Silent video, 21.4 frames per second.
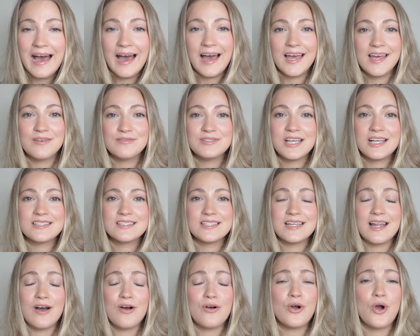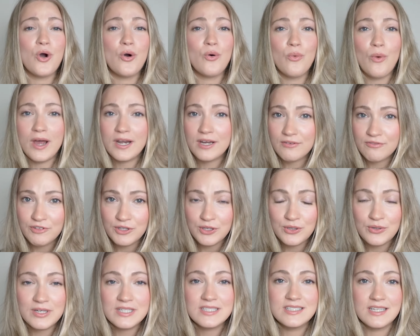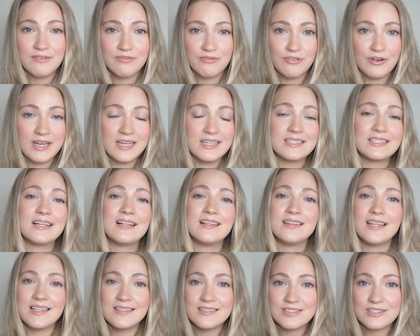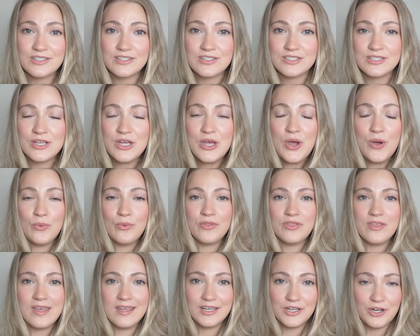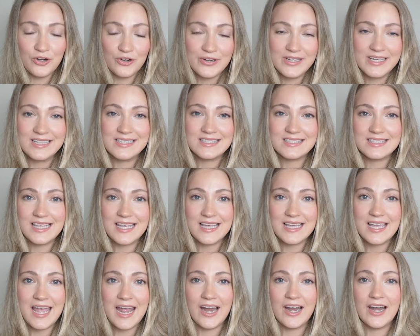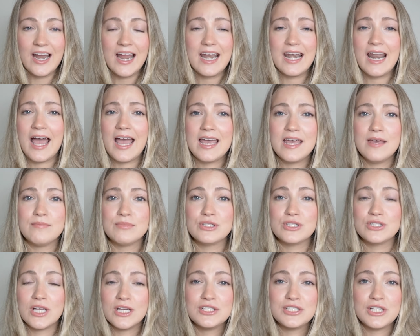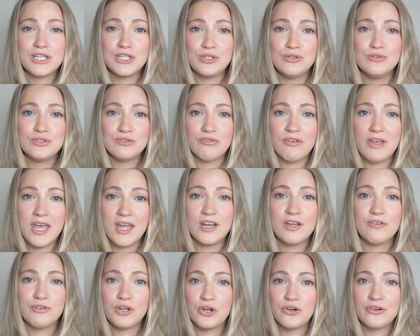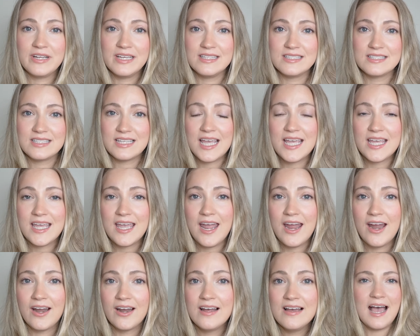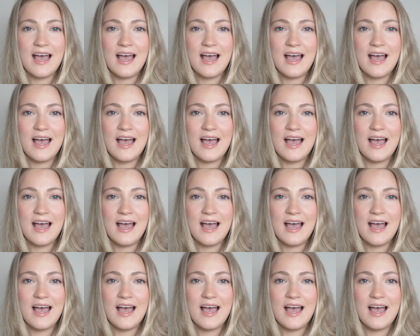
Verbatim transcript: I have tested out quite a few different cleansers within Korean skincare and I am such a huge fan of Korean skincare.